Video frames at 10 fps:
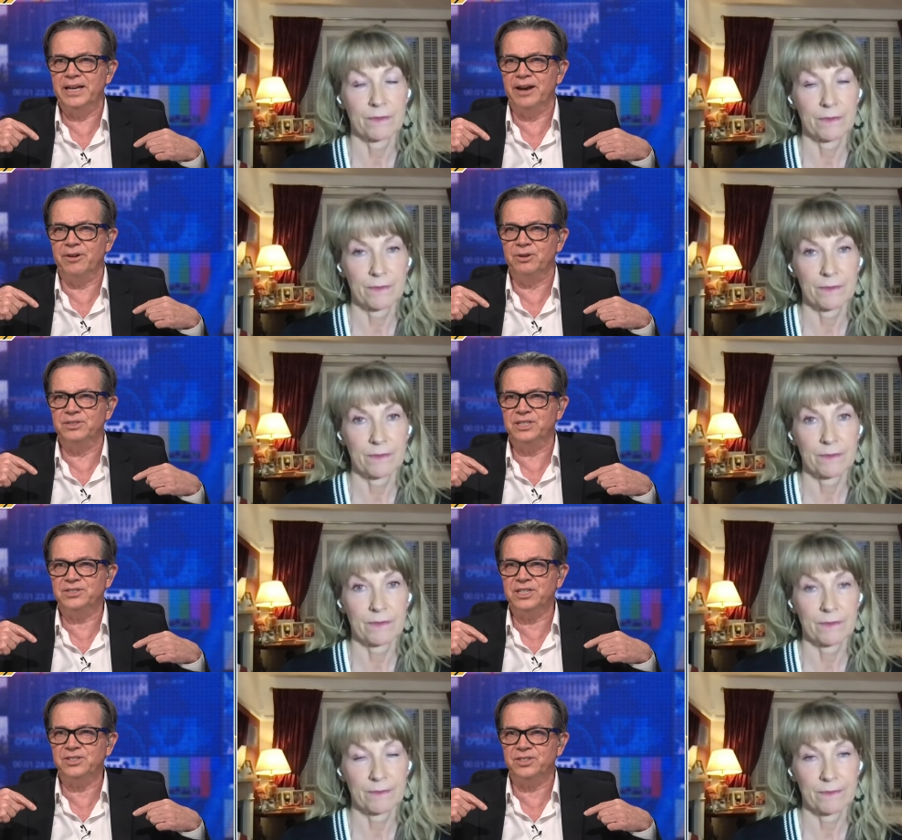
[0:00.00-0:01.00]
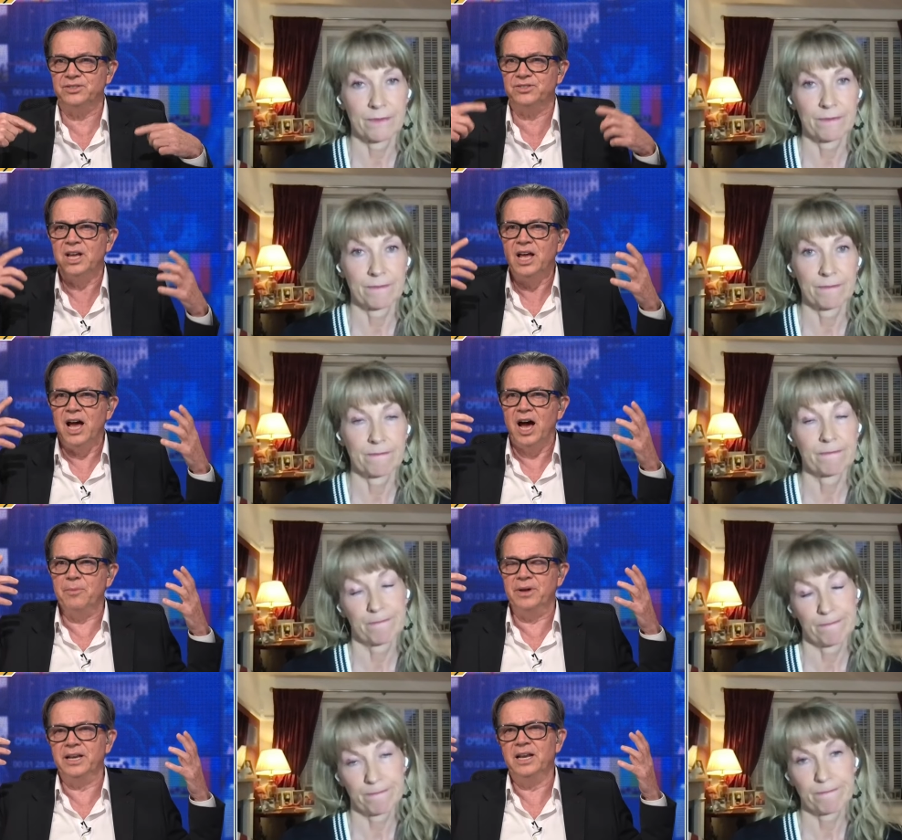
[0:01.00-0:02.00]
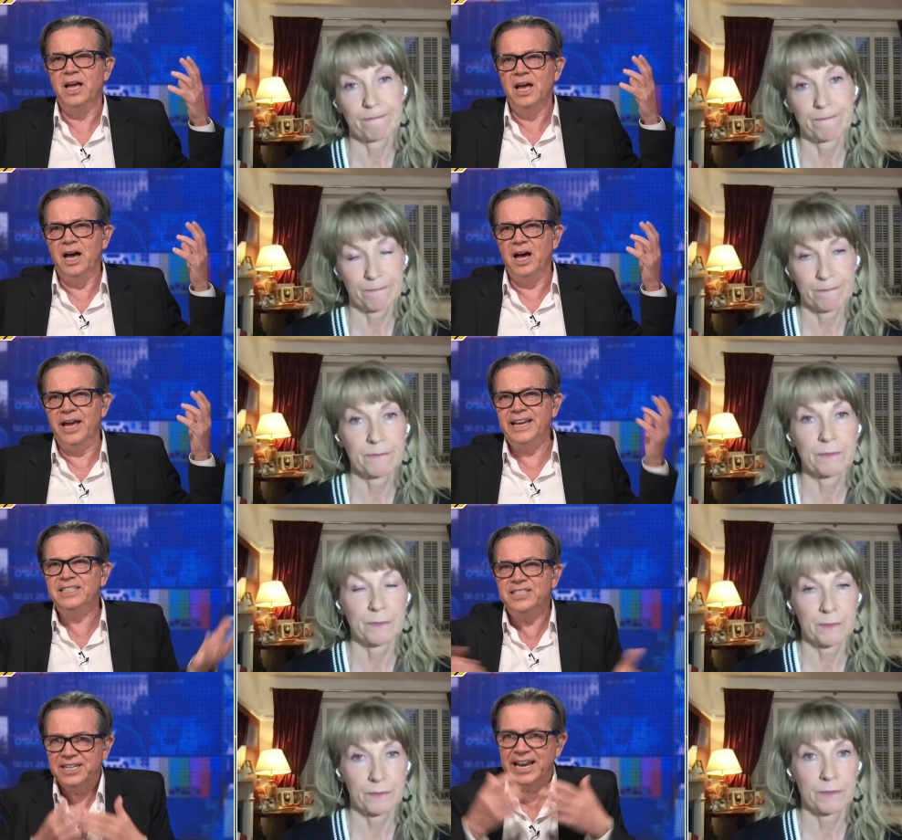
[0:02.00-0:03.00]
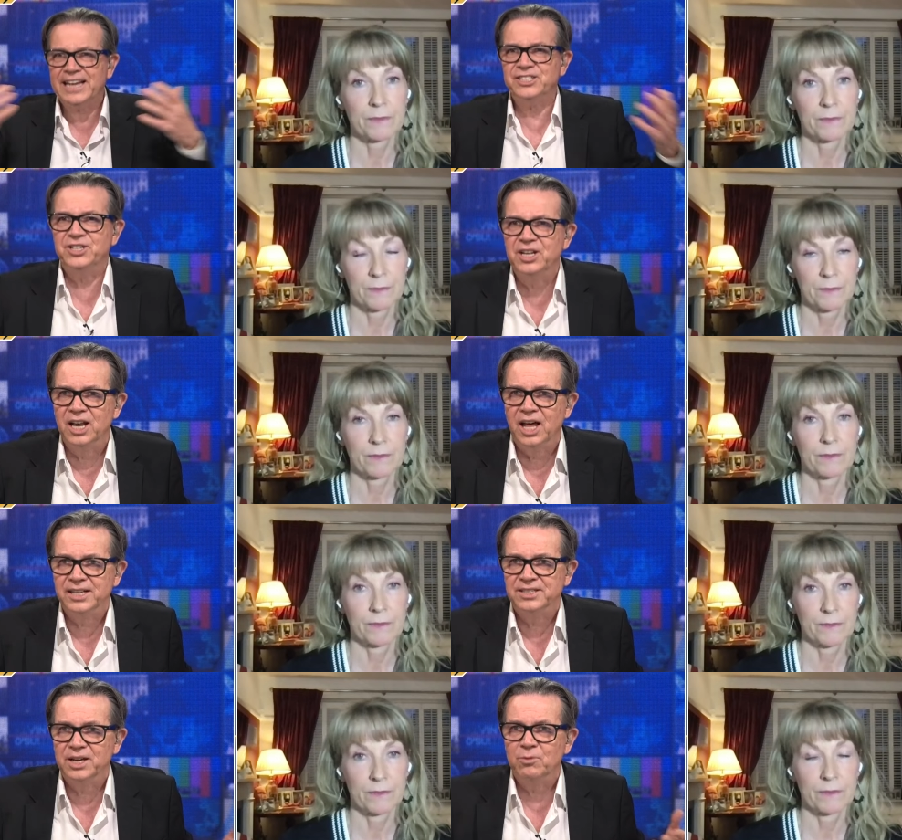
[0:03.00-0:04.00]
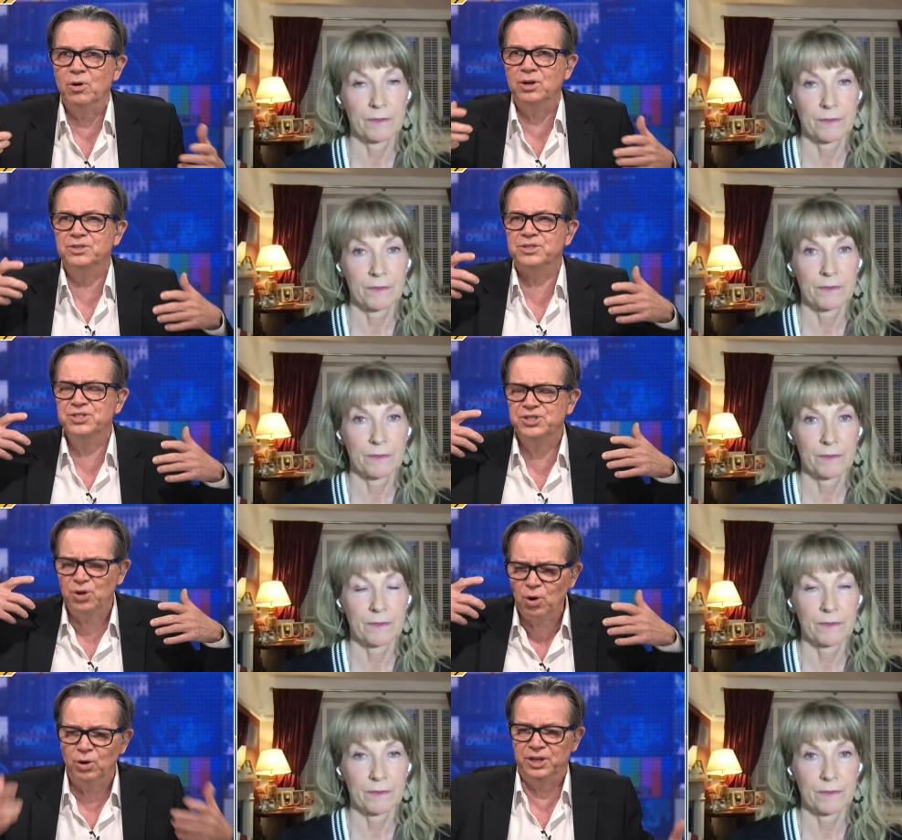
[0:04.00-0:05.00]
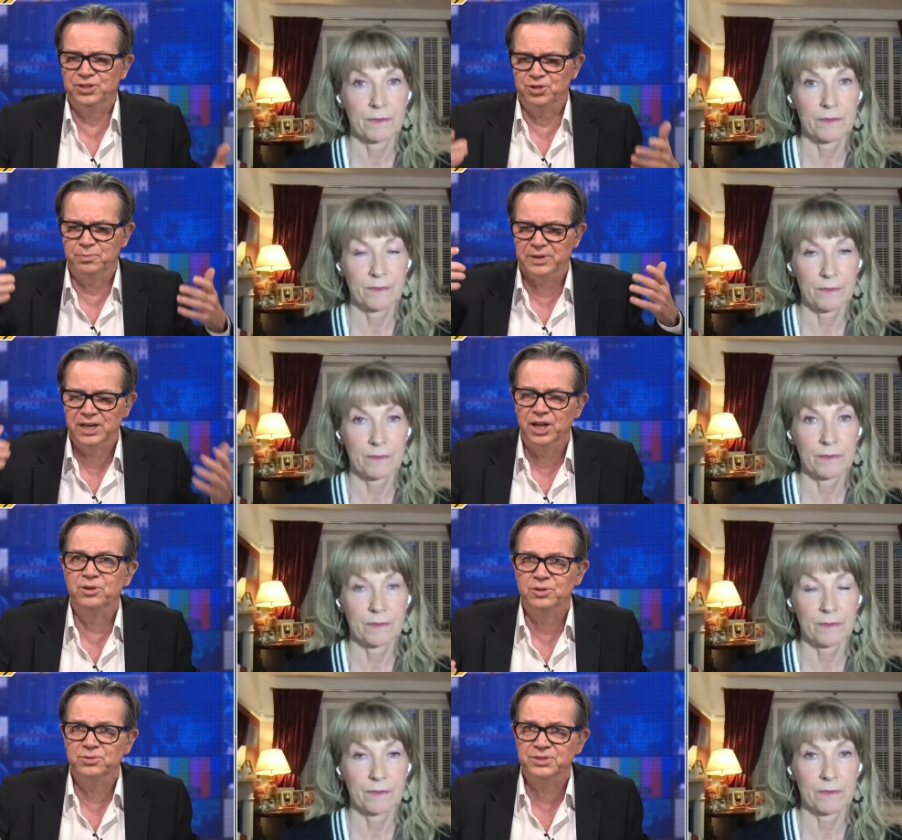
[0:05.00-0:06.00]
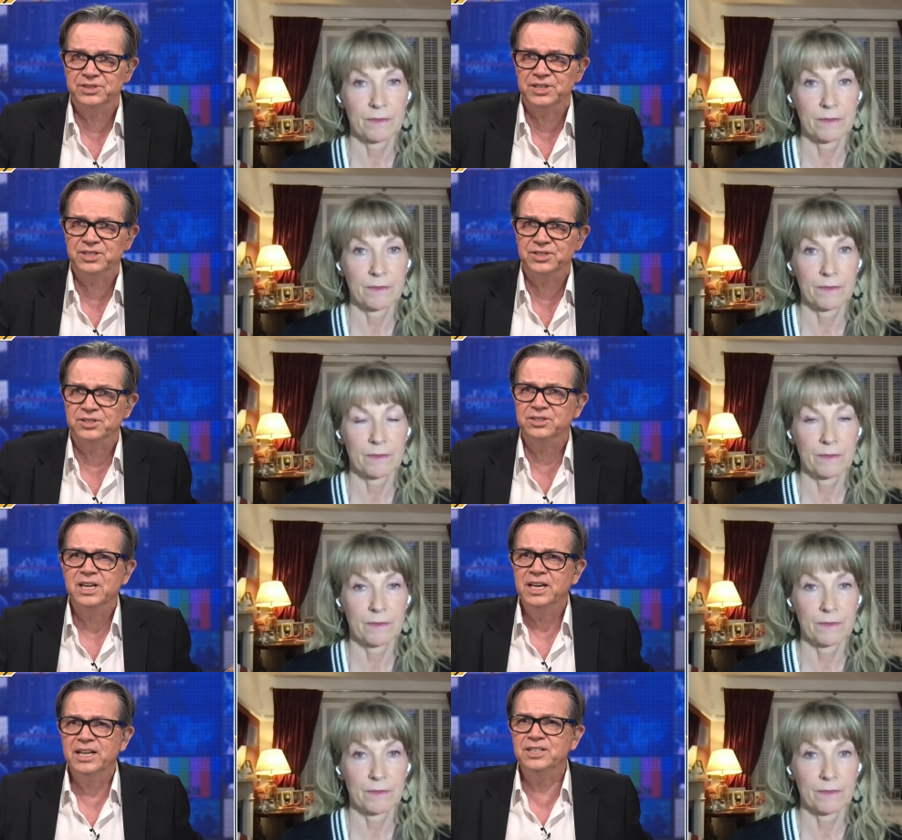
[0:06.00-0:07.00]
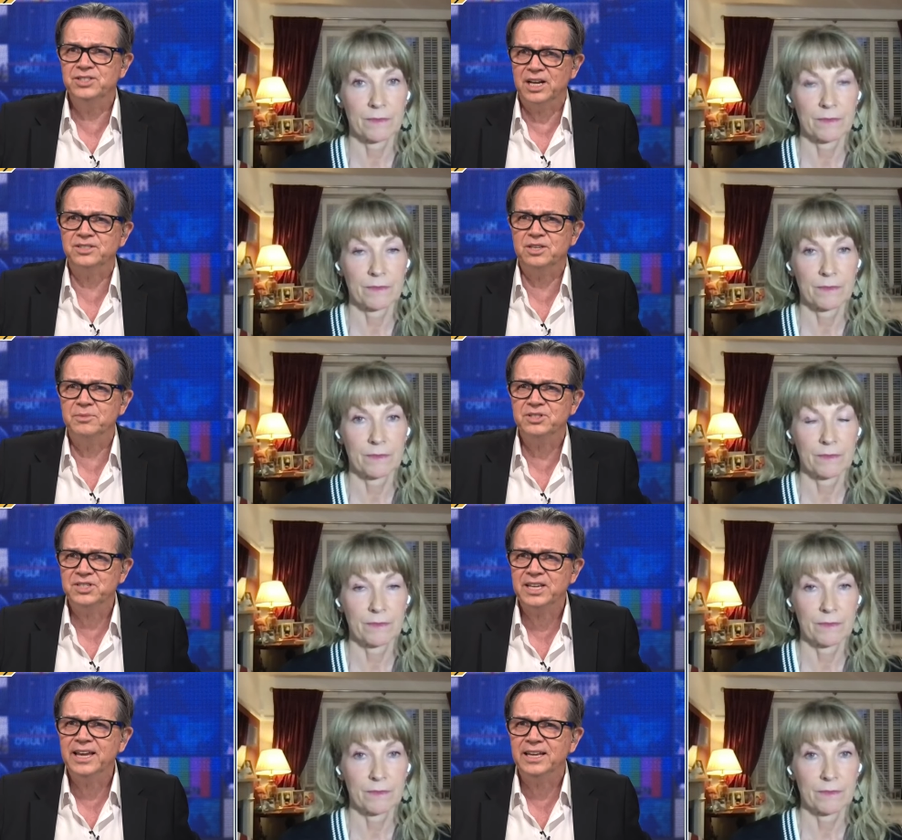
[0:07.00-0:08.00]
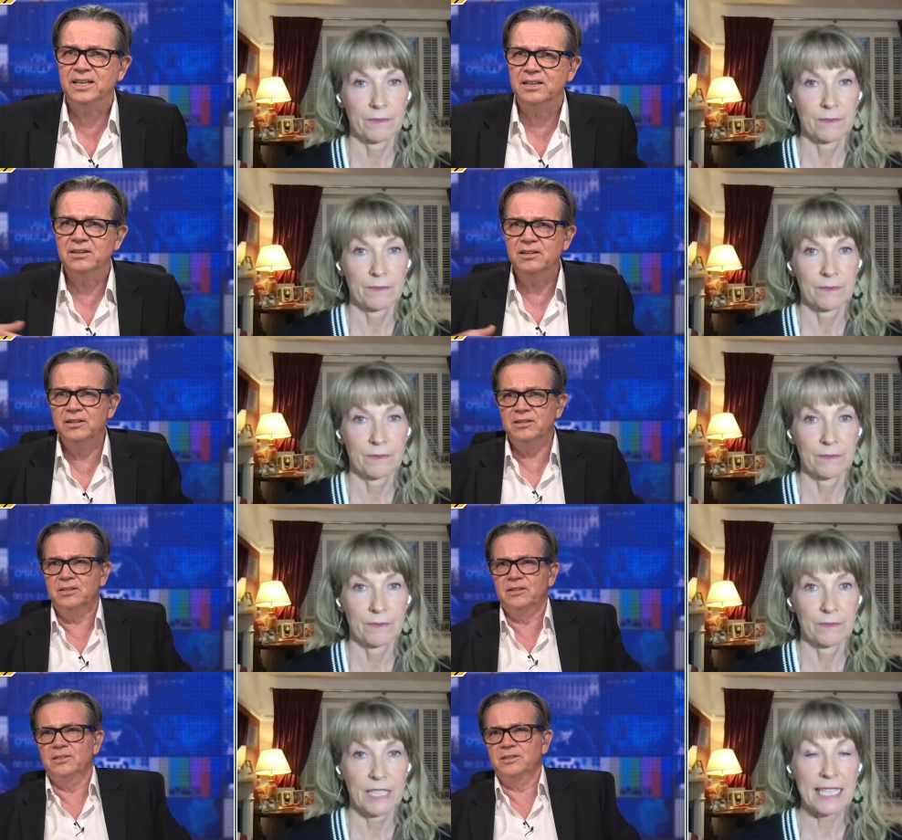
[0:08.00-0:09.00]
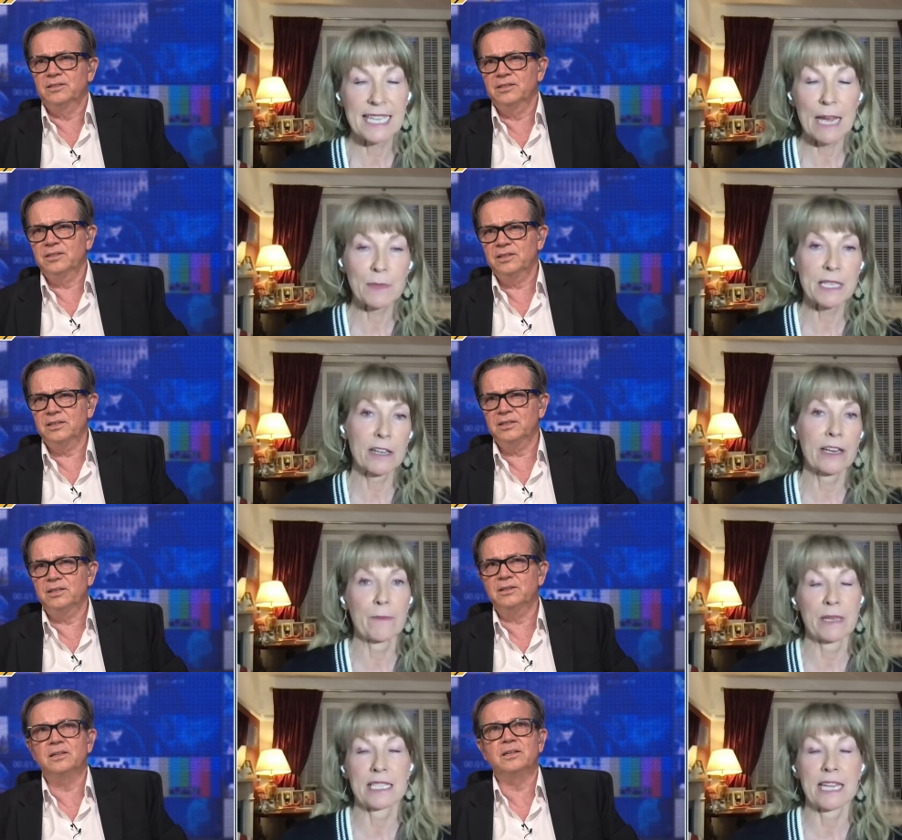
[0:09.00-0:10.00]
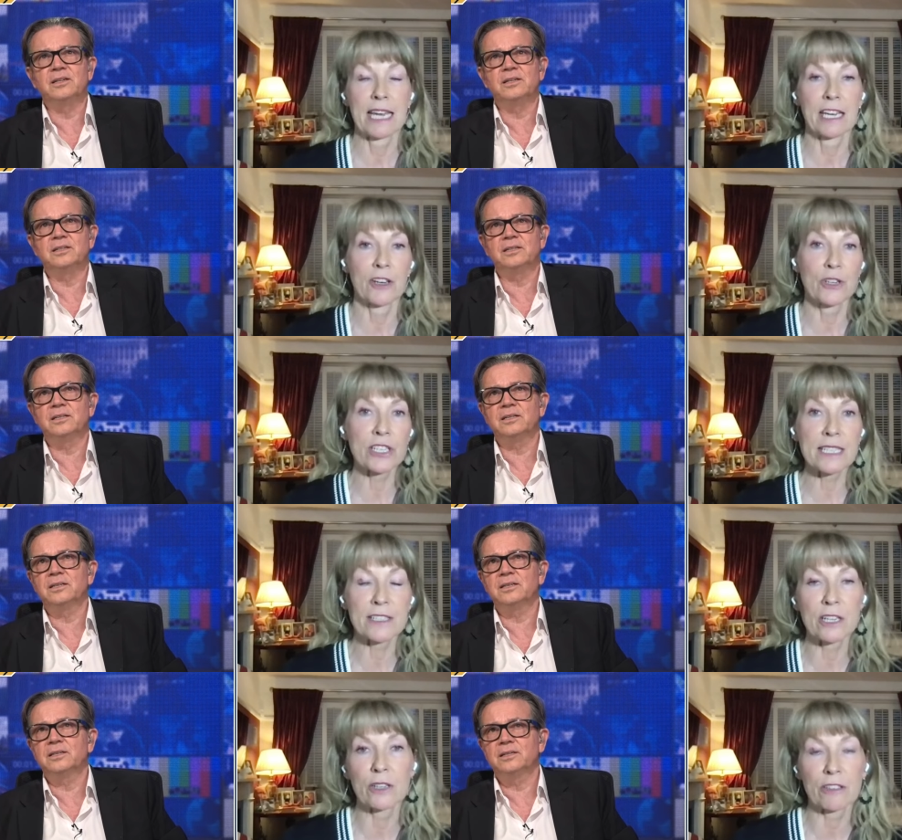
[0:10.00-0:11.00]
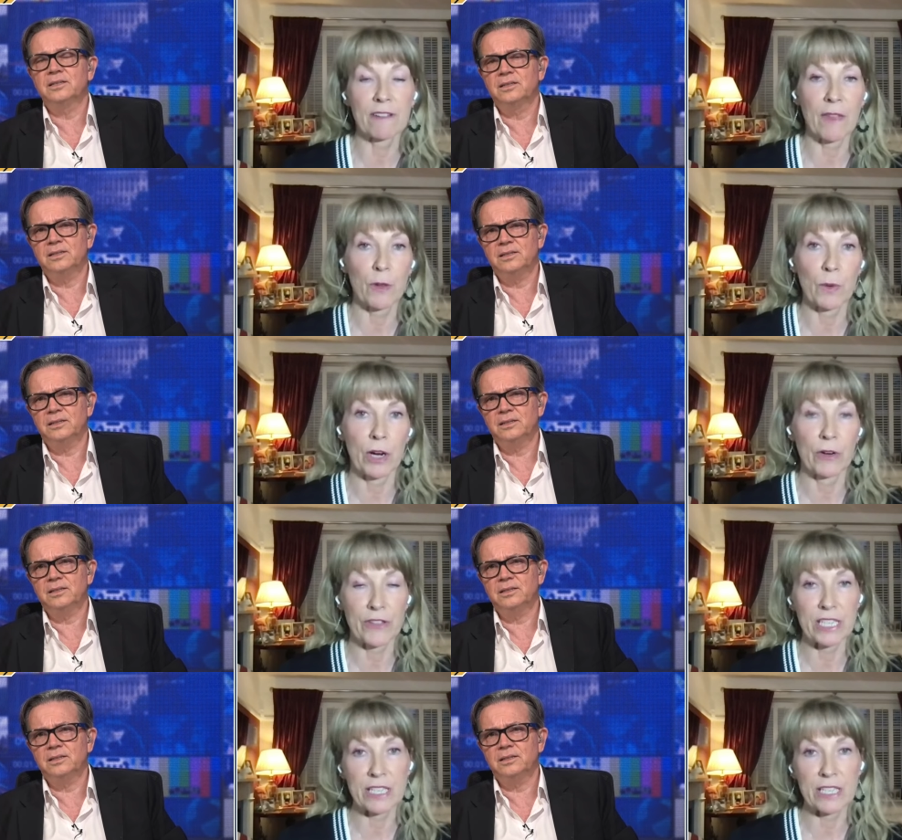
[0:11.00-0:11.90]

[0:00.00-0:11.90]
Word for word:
Speaker 1: our own decisions. I mean, uh, internationalizing what surely should be local
Speaker 2: decisions is just a mistake. It's absolutely mistaken. you just need to look around the world at